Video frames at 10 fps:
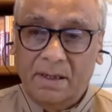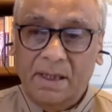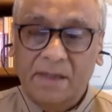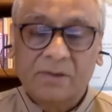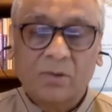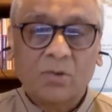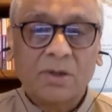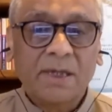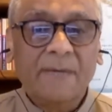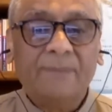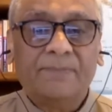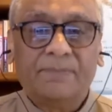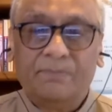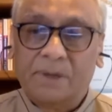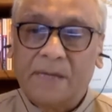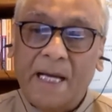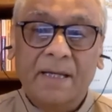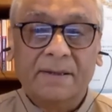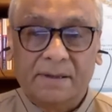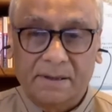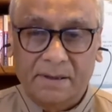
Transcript: it's so deep silence